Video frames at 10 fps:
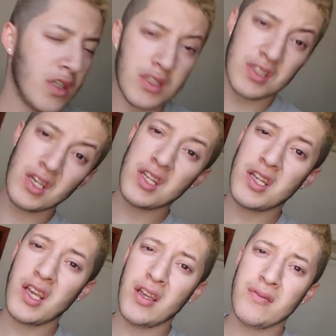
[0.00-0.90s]
It's
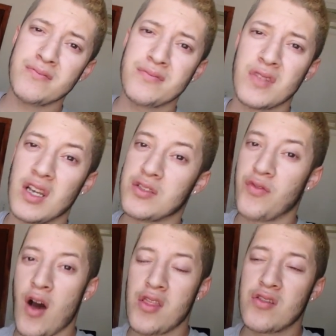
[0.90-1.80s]
Sunday.
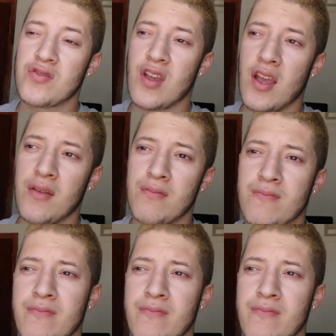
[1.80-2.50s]
It's Father's Day.